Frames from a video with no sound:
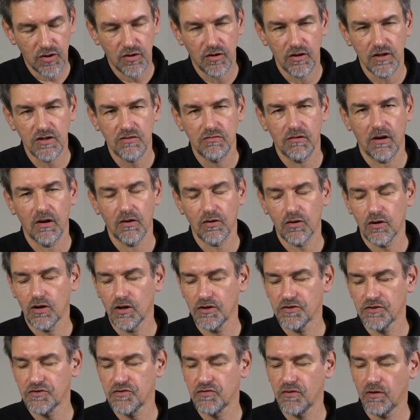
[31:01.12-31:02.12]
control
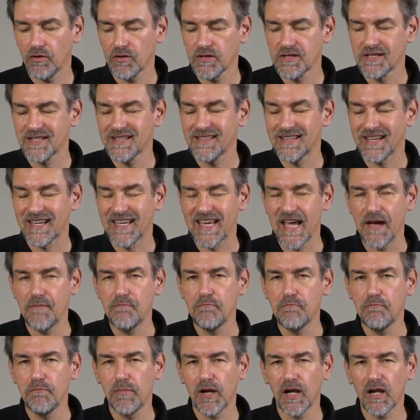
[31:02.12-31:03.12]
controls the
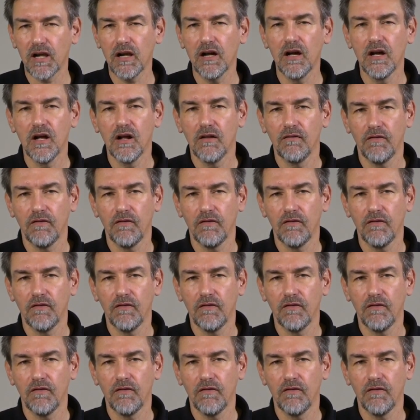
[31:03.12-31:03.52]
gimbal,